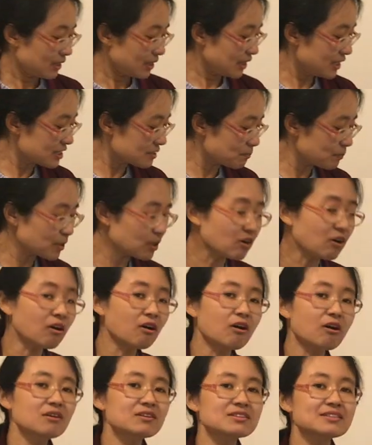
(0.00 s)
it's
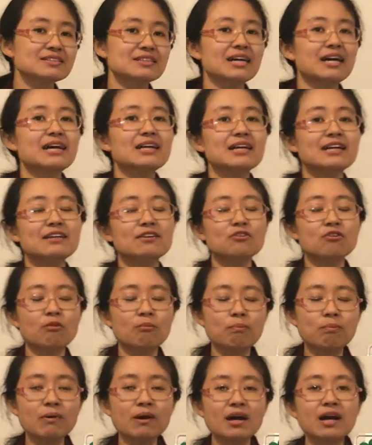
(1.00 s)
because that in
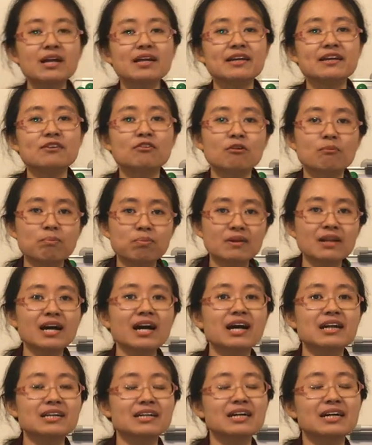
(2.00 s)
your body, in your
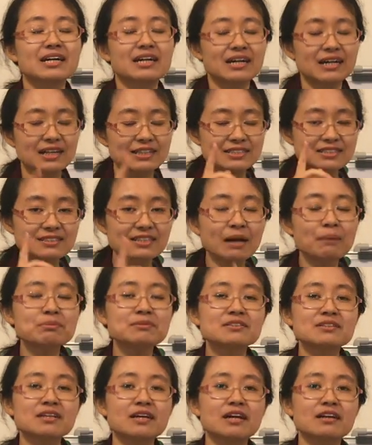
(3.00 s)
blood, a
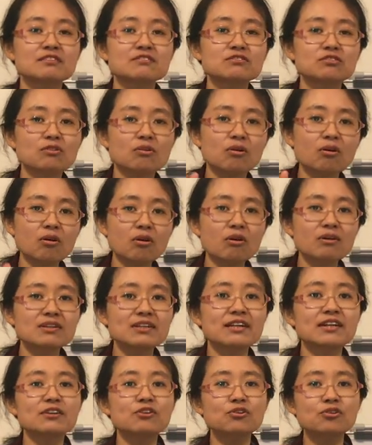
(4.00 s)
substance called
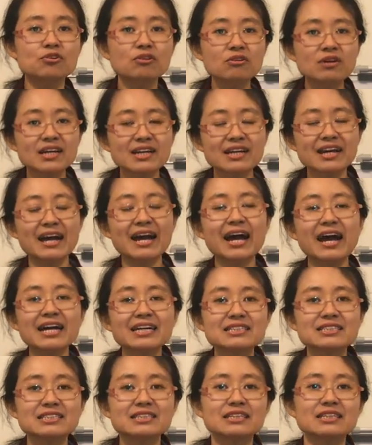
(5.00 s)
the uric
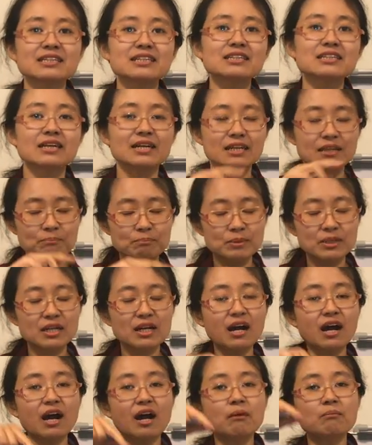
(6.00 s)
acid
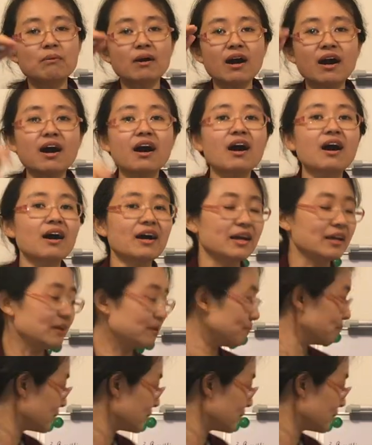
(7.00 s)
become high.